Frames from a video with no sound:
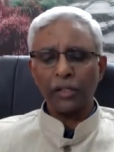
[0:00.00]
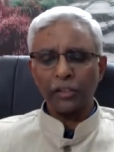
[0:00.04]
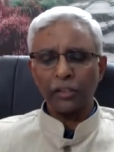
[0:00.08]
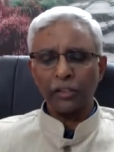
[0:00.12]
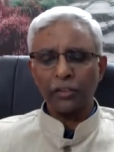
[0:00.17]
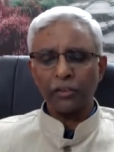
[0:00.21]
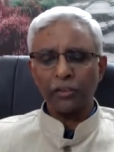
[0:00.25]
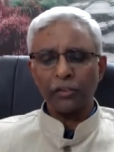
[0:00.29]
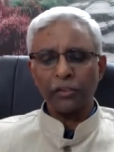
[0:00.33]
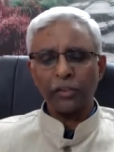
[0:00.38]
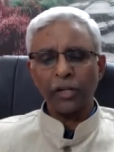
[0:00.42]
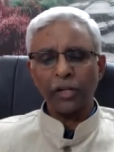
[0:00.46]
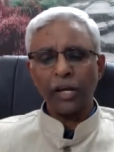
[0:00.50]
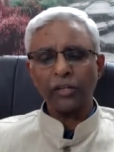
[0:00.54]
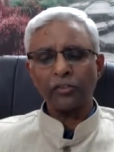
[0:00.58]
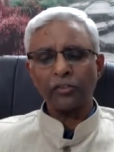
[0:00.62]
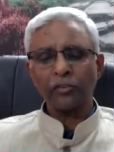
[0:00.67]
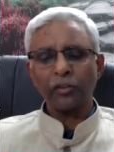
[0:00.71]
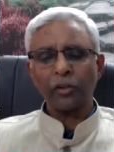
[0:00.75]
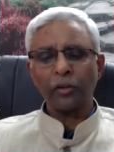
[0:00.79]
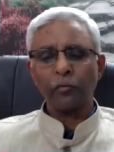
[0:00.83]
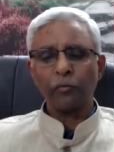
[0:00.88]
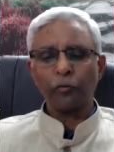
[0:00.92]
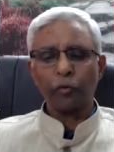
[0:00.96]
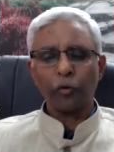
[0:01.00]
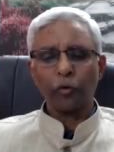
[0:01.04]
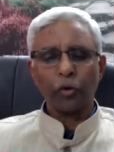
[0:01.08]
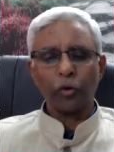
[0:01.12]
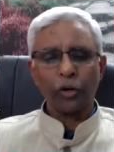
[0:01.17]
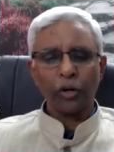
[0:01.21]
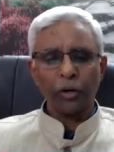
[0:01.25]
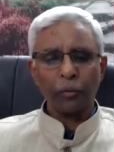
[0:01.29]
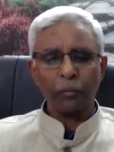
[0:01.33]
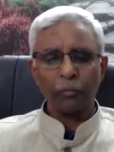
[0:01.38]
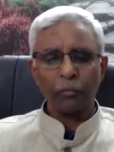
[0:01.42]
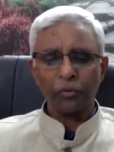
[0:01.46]
and international
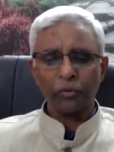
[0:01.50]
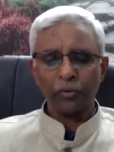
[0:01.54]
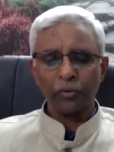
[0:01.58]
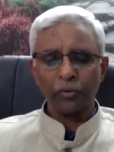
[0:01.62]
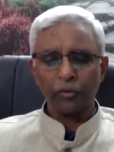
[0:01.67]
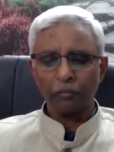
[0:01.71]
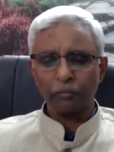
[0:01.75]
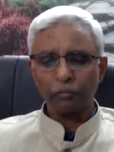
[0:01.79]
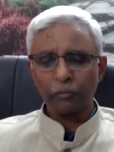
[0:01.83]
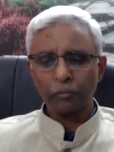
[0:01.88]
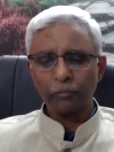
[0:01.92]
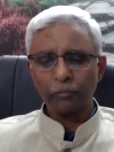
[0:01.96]
forums,